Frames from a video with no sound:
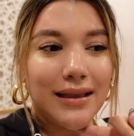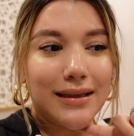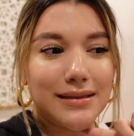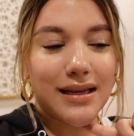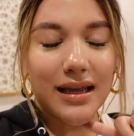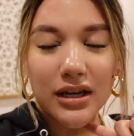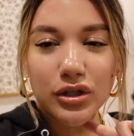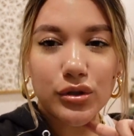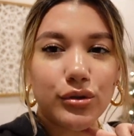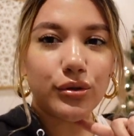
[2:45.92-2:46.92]
let's get
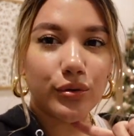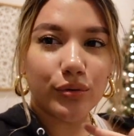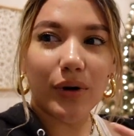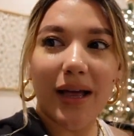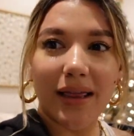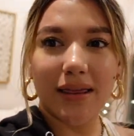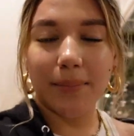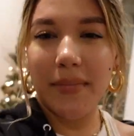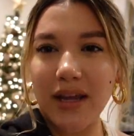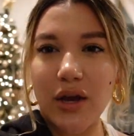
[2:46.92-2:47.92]
into the
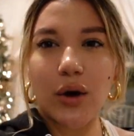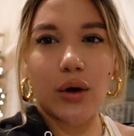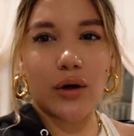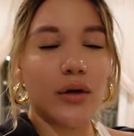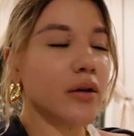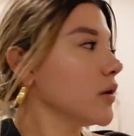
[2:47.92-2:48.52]
mini haul.